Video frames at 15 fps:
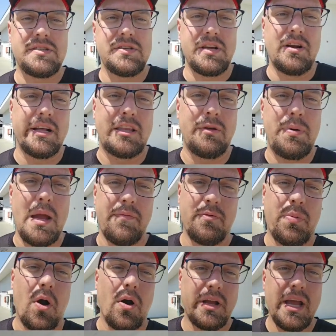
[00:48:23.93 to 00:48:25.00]
so you don't have to pay for
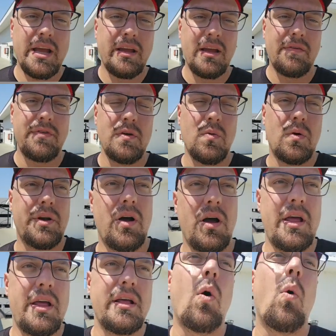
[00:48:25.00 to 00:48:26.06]
parking if you want
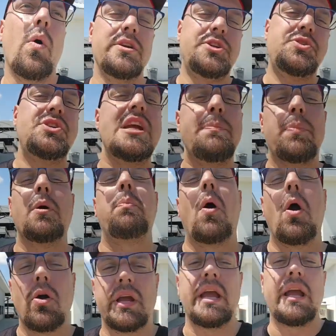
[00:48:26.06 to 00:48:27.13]
to, or it's cheaper
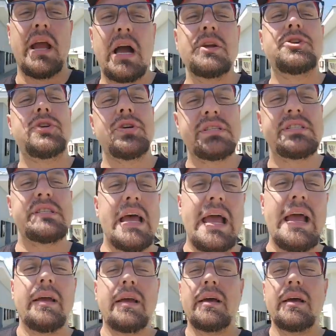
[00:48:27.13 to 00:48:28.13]
parking, I should say.